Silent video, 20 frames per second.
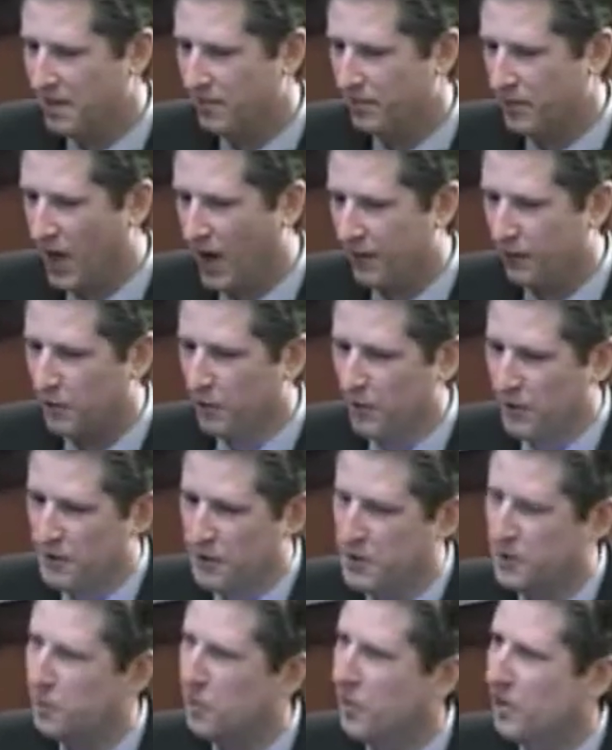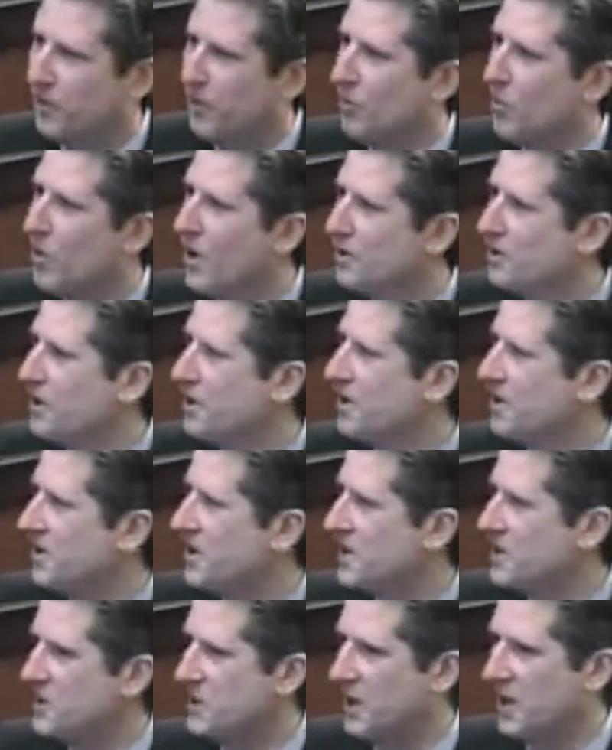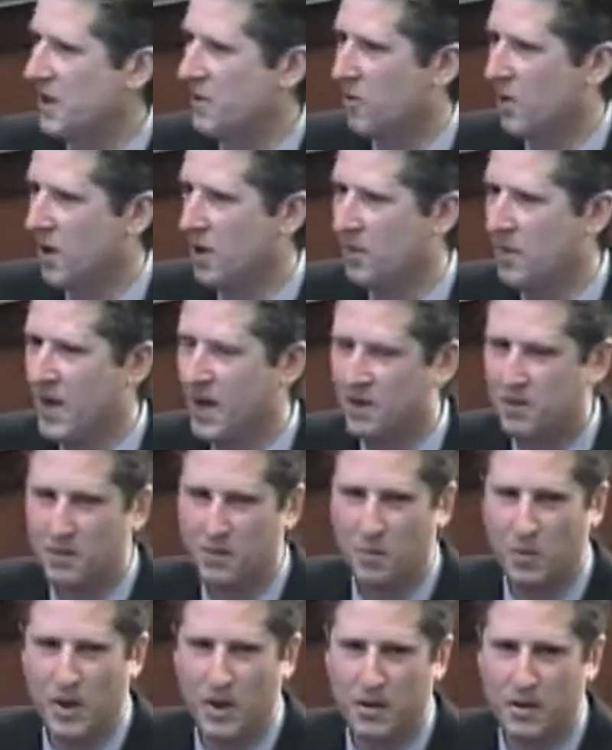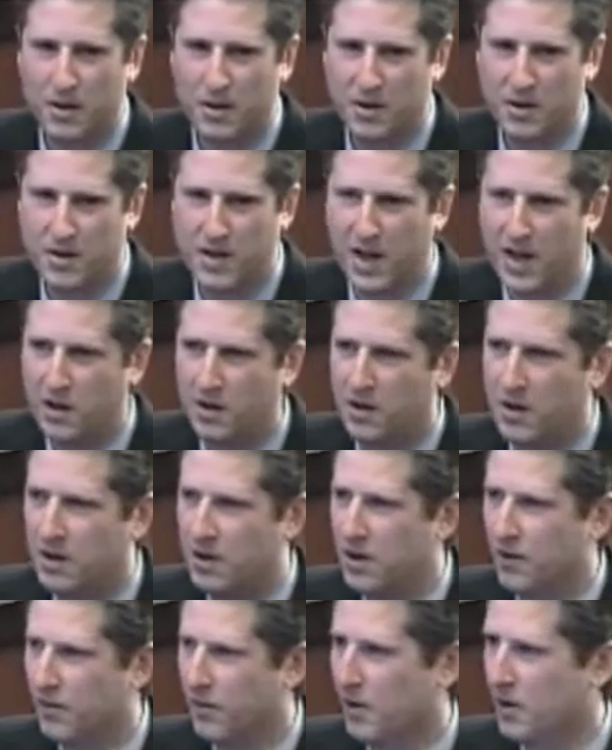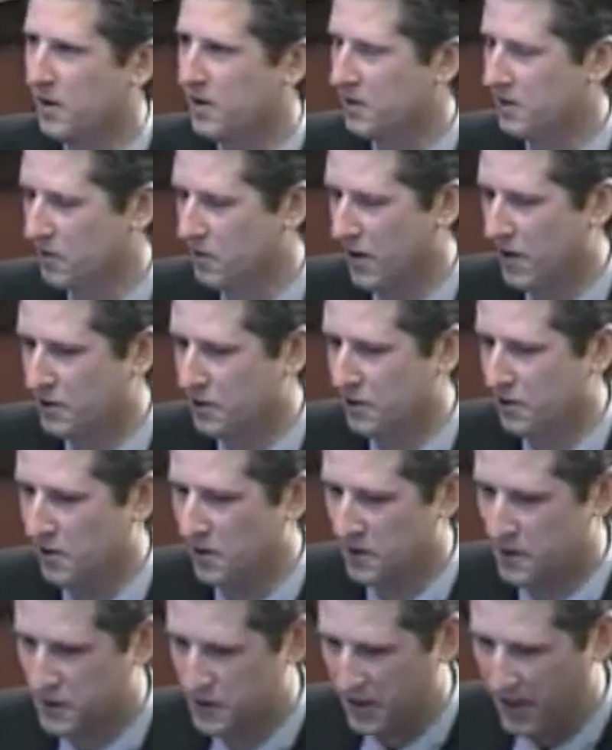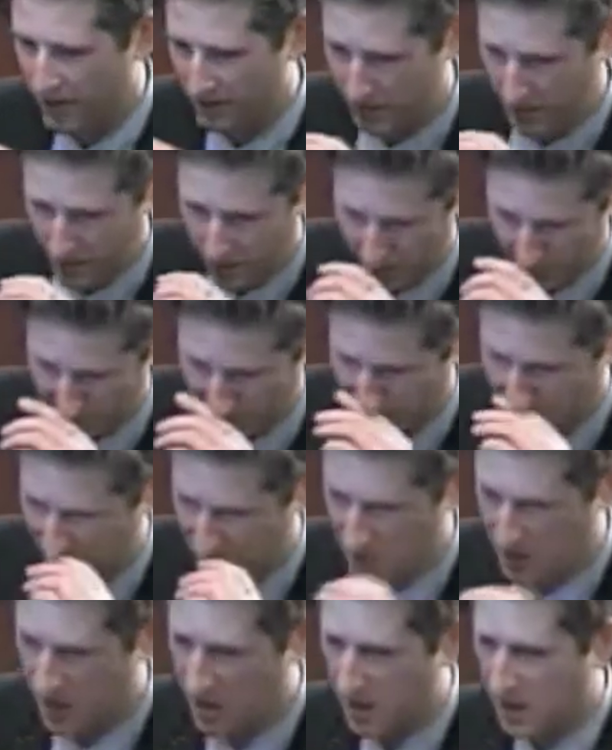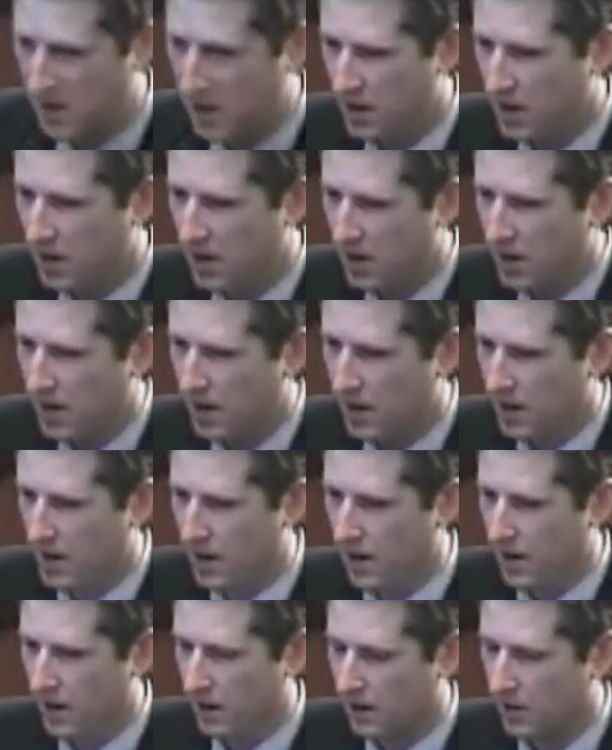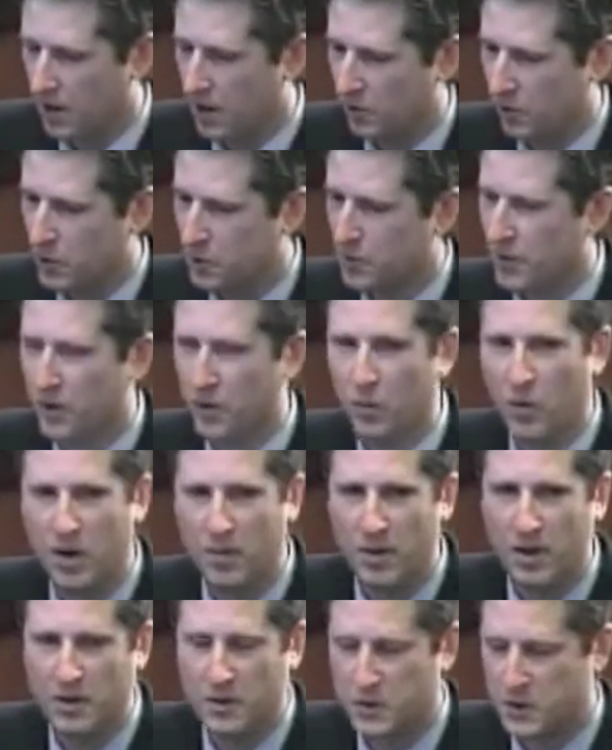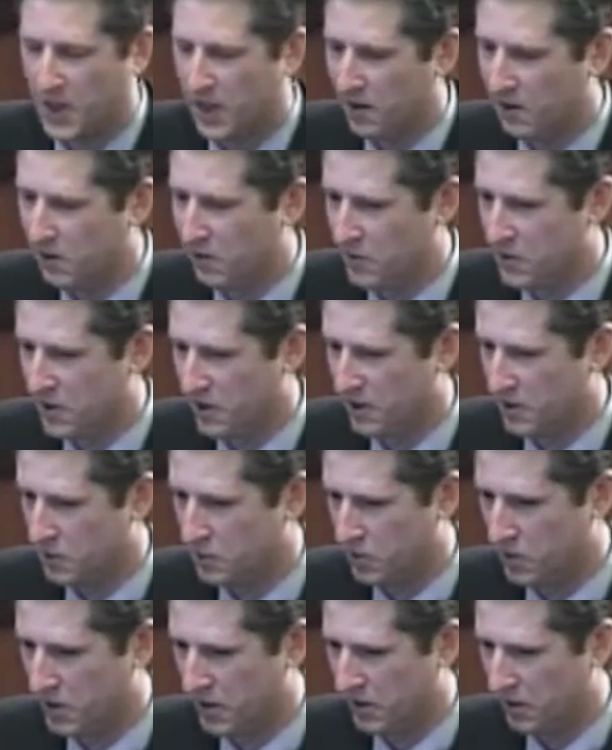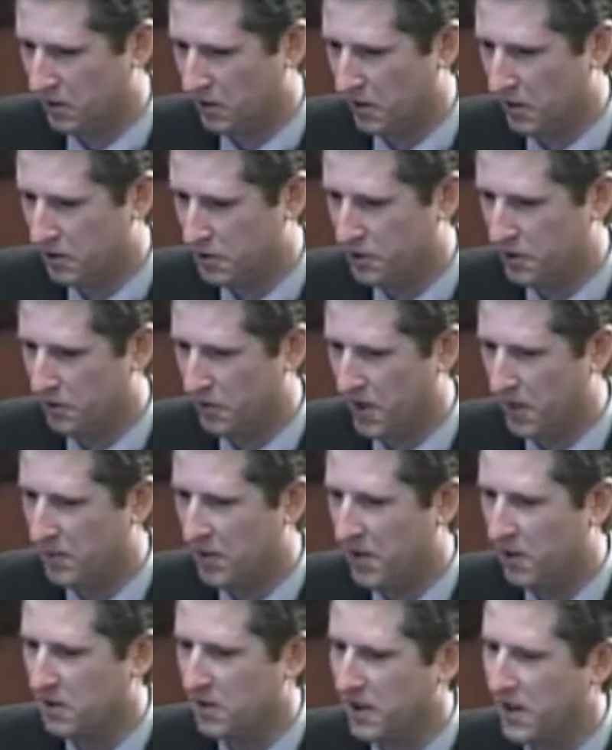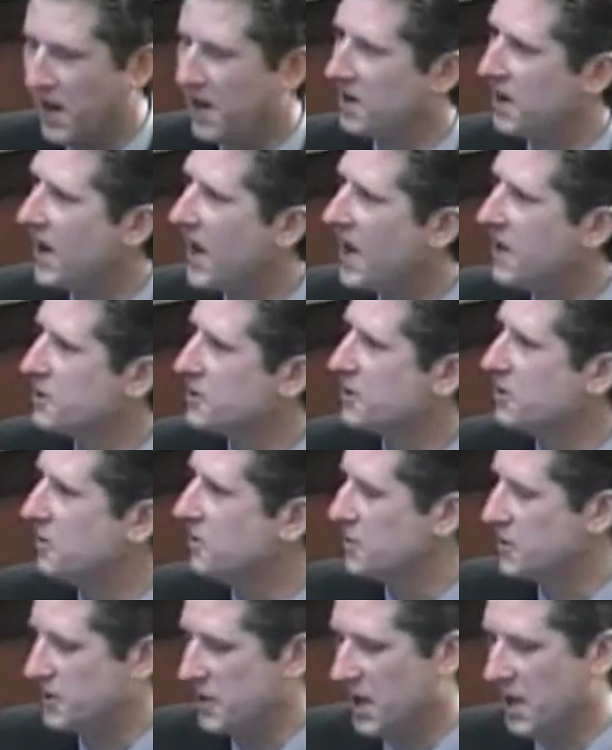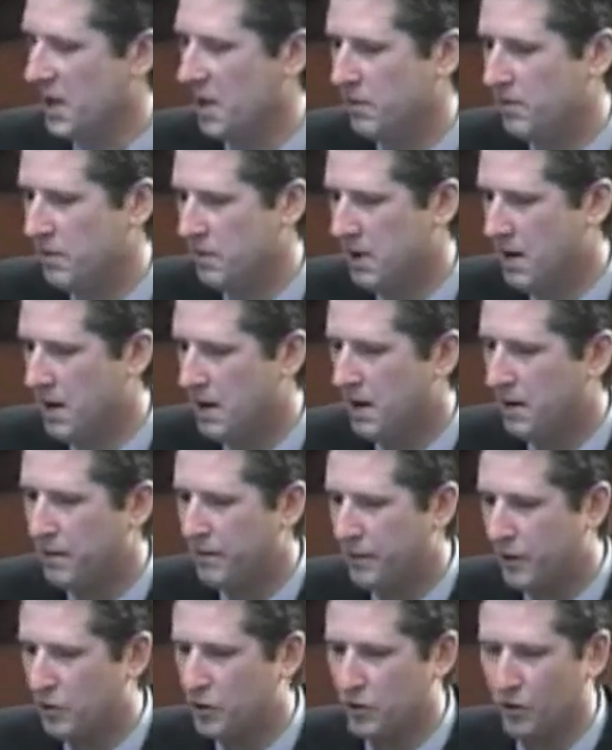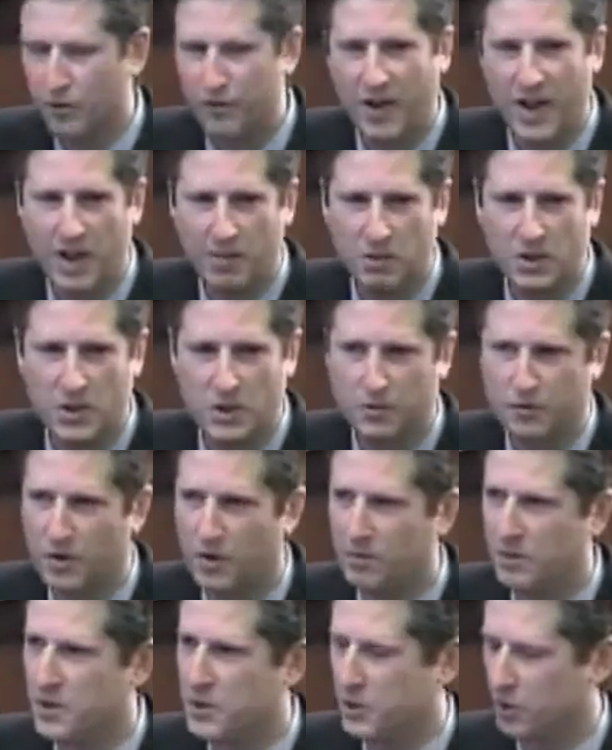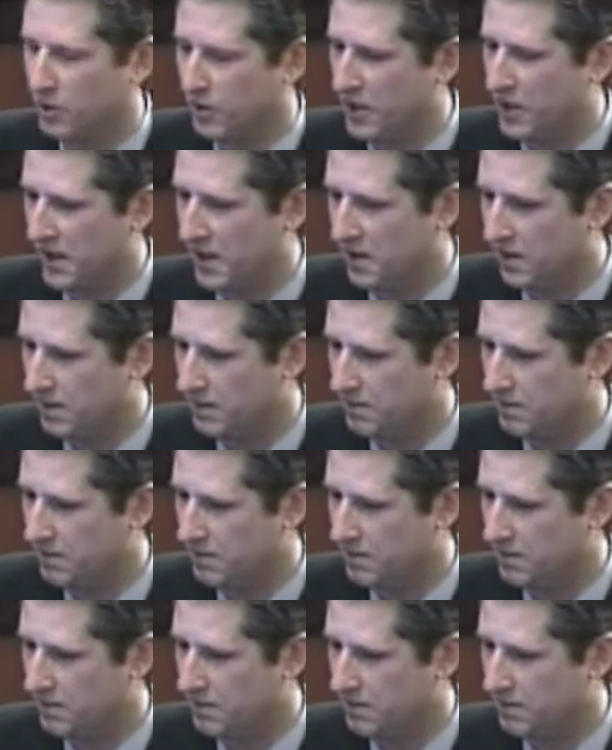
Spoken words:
I flew in this morning from Washington, D.C., where I met with 10 different congressional staff members from congressmen and women and senators on this particular issue. And I'm here today to ask you to save future families from this ordeal.